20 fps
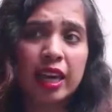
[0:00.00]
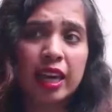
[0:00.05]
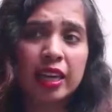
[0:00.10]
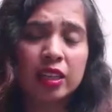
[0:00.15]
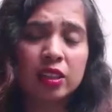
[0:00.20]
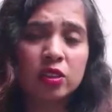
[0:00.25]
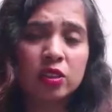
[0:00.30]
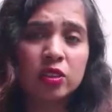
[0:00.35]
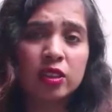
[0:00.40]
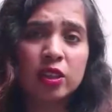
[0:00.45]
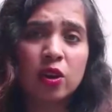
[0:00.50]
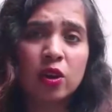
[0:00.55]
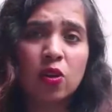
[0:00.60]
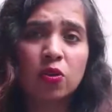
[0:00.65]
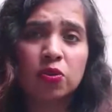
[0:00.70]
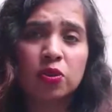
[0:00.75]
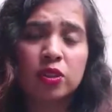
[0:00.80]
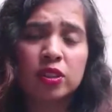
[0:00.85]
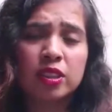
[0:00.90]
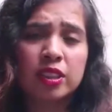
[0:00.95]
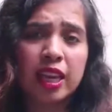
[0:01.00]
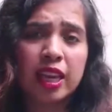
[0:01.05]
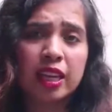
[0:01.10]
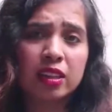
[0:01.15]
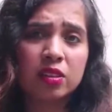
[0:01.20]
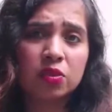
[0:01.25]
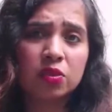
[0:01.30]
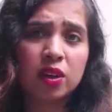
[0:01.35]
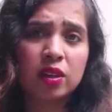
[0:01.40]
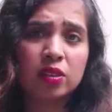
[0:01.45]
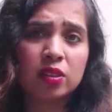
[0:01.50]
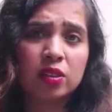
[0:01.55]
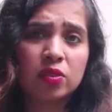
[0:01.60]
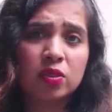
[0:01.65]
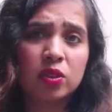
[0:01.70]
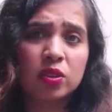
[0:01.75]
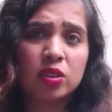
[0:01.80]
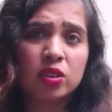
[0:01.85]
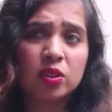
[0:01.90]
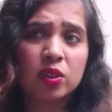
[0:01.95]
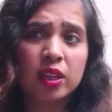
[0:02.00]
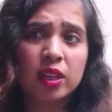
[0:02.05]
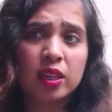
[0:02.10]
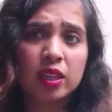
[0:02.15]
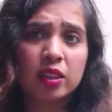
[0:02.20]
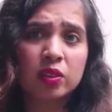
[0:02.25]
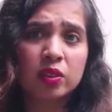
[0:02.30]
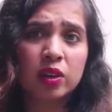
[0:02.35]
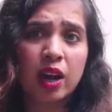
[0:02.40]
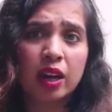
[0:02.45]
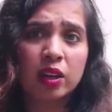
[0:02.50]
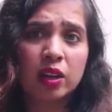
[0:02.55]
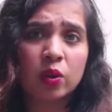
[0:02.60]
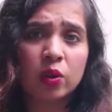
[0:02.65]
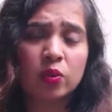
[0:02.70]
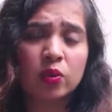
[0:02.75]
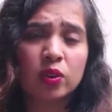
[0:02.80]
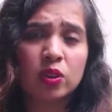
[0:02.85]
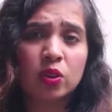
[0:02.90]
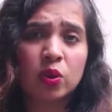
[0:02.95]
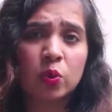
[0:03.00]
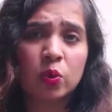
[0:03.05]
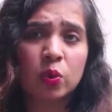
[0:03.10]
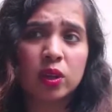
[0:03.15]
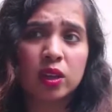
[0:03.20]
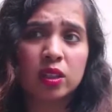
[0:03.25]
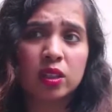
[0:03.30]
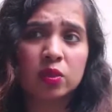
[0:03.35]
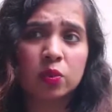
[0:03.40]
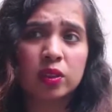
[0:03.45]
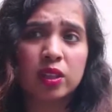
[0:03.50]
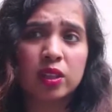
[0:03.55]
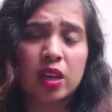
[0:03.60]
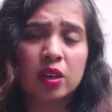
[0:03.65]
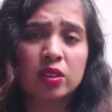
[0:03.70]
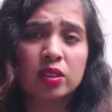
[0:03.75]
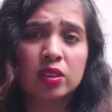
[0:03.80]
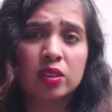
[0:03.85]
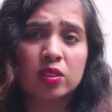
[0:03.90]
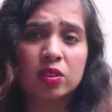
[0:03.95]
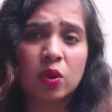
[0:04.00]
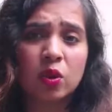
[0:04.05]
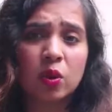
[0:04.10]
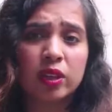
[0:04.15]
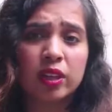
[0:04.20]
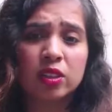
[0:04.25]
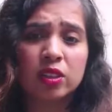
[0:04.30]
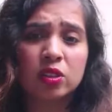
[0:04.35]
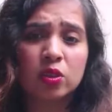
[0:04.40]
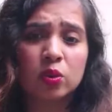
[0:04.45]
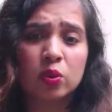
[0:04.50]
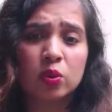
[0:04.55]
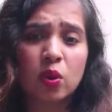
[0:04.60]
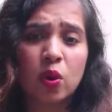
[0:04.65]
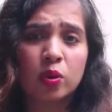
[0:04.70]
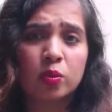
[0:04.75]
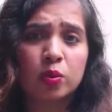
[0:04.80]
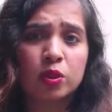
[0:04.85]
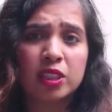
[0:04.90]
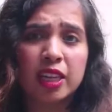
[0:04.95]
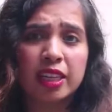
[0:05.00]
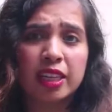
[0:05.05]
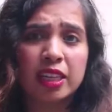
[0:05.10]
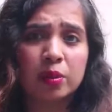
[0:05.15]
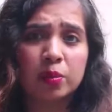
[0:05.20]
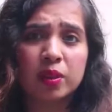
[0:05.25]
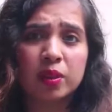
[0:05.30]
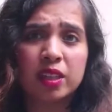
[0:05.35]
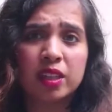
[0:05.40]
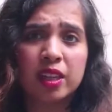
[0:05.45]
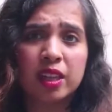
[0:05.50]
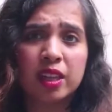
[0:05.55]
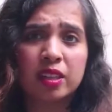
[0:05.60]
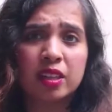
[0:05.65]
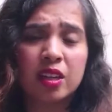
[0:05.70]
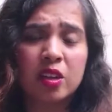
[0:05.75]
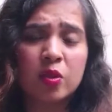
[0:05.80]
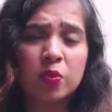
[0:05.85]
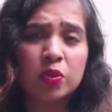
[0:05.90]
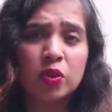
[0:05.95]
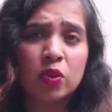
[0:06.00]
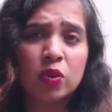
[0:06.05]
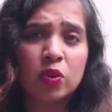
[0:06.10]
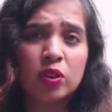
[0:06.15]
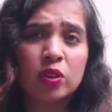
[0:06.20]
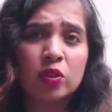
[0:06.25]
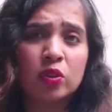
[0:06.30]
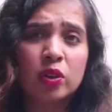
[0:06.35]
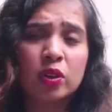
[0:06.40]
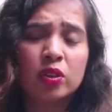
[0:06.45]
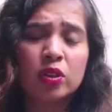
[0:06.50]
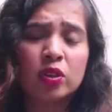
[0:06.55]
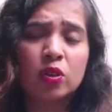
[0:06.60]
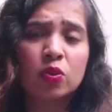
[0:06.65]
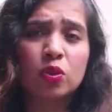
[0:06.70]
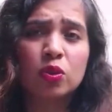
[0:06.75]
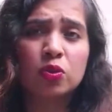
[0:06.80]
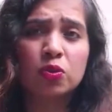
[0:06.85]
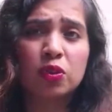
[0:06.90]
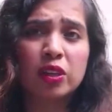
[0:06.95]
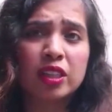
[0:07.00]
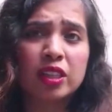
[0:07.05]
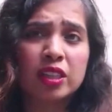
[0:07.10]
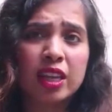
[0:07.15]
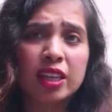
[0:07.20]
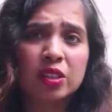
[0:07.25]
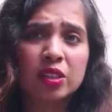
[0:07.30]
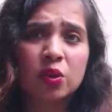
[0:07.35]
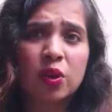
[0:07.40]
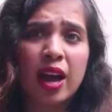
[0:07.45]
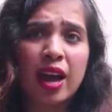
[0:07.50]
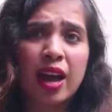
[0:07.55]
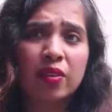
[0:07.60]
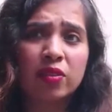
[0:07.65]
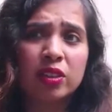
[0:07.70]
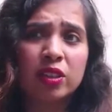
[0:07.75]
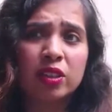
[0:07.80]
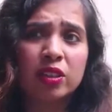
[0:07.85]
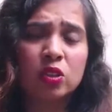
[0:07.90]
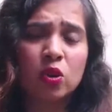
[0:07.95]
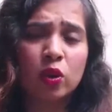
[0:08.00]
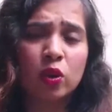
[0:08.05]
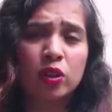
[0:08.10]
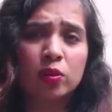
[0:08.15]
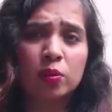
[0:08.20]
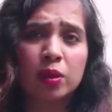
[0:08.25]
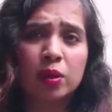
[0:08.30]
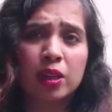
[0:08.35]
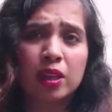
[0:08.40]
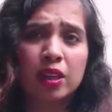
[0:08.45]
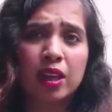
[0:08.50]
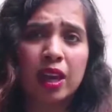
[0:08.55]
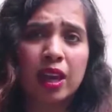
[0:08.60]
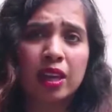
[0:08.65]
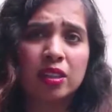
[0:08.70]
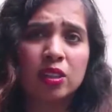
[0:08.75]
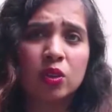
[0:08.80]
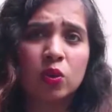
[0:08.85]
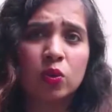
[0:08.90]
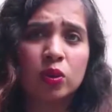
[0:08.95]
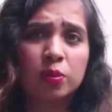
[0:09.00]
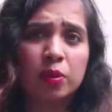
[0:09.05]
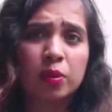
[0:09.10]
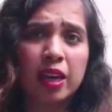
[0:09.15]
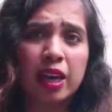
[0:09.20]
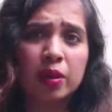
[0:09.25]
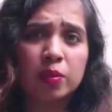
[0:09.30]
get into the office, get in front of your screen and crack on with your work without talking to almost anybody. And you would feel that you have an autonomy and you would